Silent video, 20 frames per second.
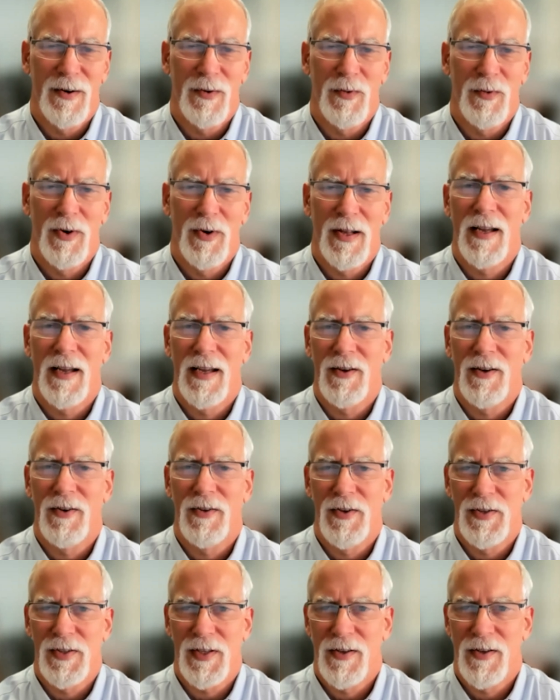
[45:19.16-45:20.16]
relying on
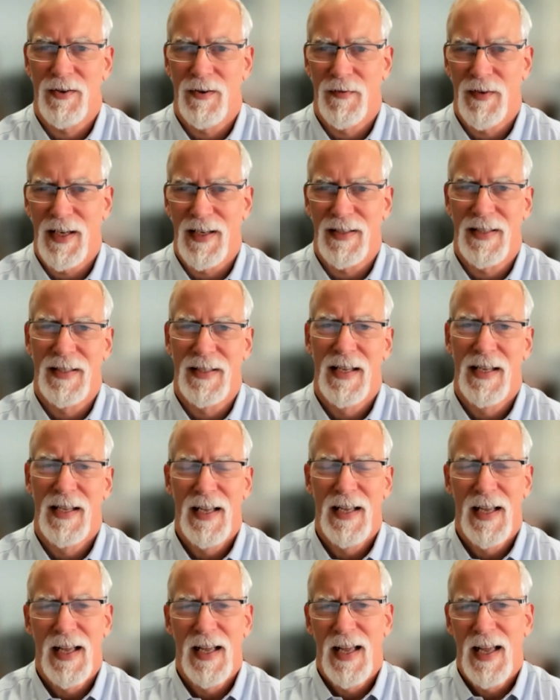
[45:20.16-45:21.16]
those other events.
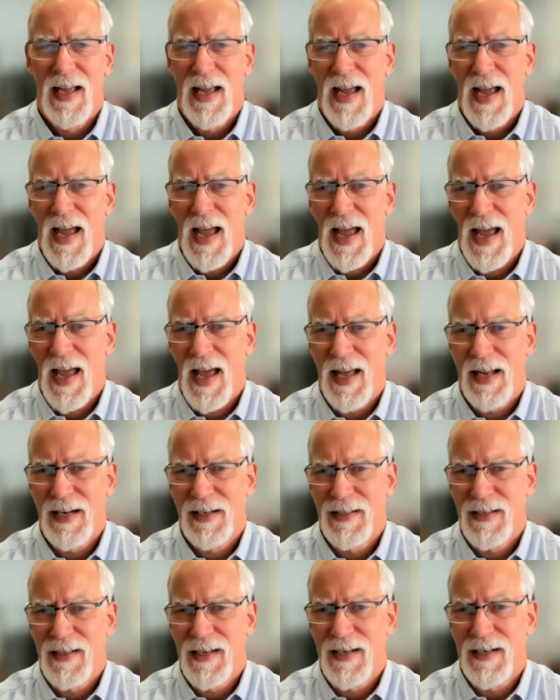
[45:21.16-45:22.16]

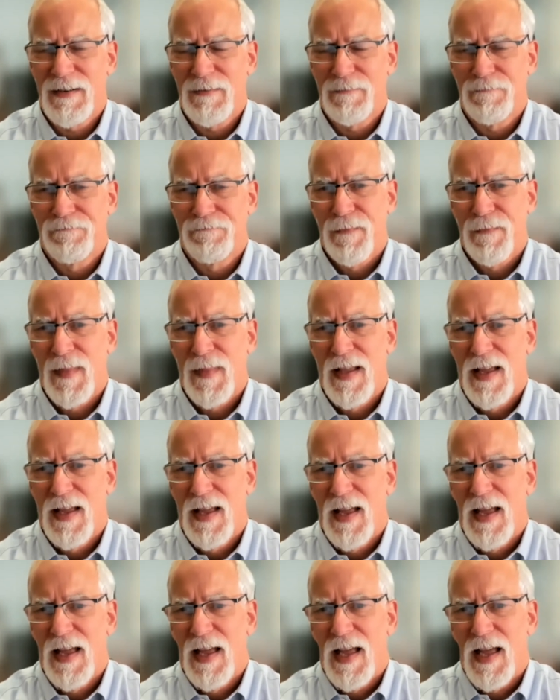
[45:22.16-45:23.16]
And um,
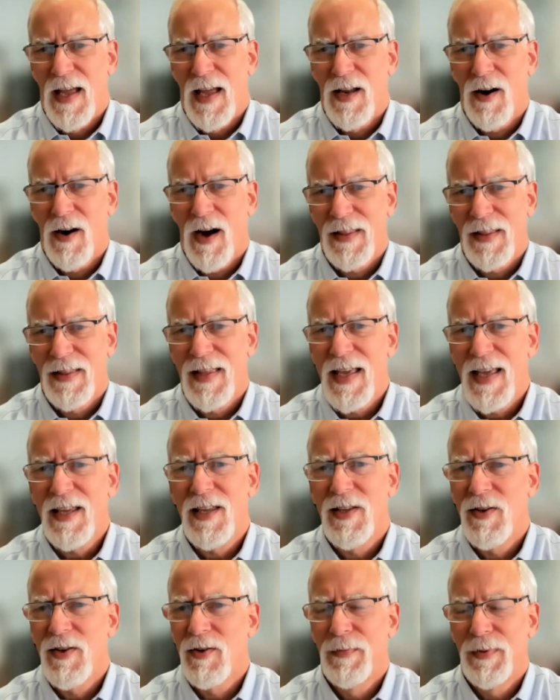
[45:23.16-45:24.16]
you know, I
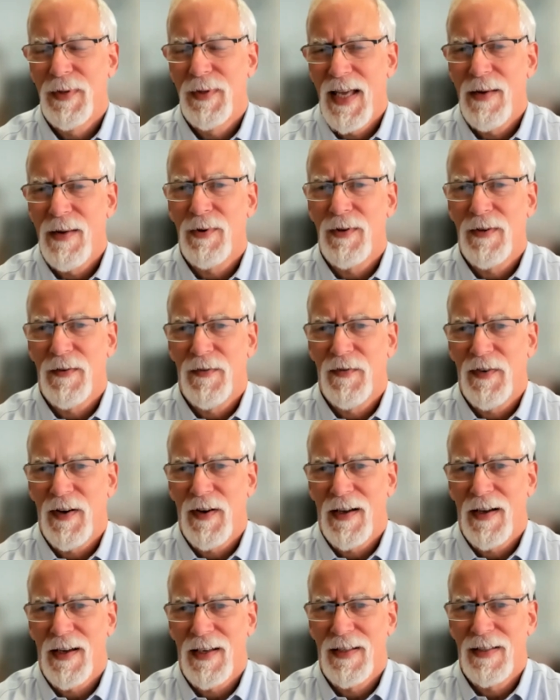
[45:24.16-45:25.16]
think you'll be able to
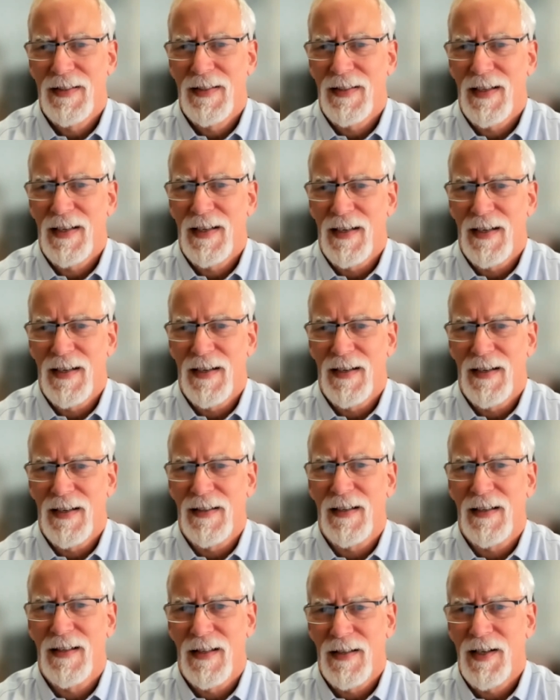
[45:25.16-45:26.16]
find uh,
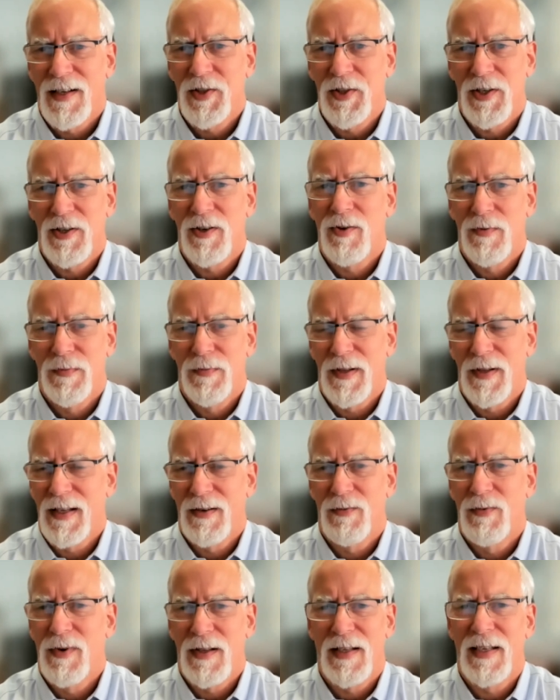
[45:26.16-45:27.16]
a clinician who'll
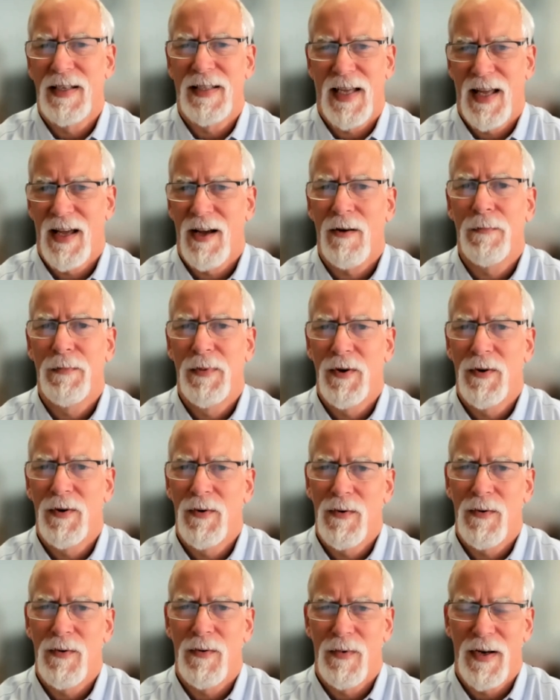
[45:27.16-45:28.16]
be willing to help
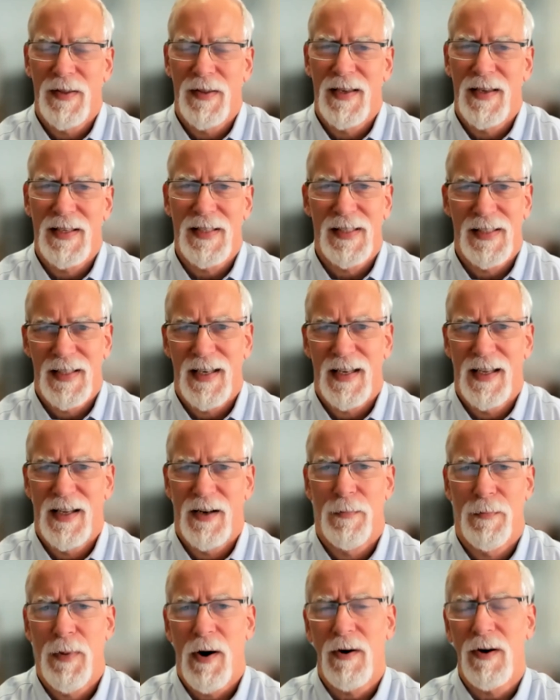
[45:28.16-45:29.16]
you with this. You
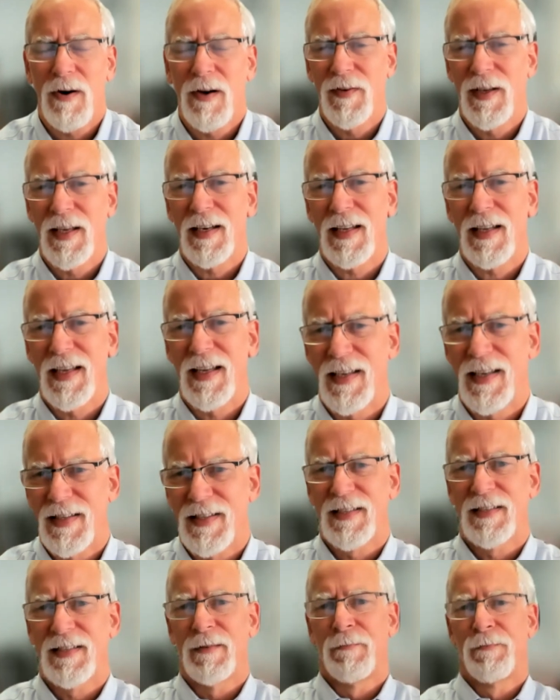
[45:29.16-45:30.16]
know, part of it
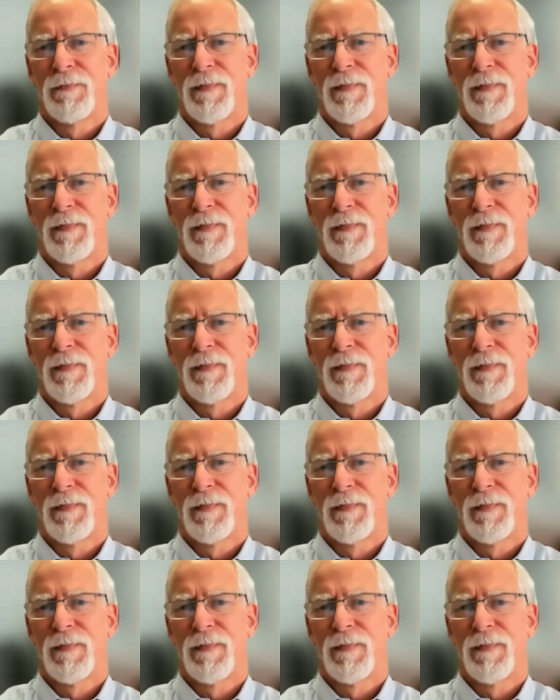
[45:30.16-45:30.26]
is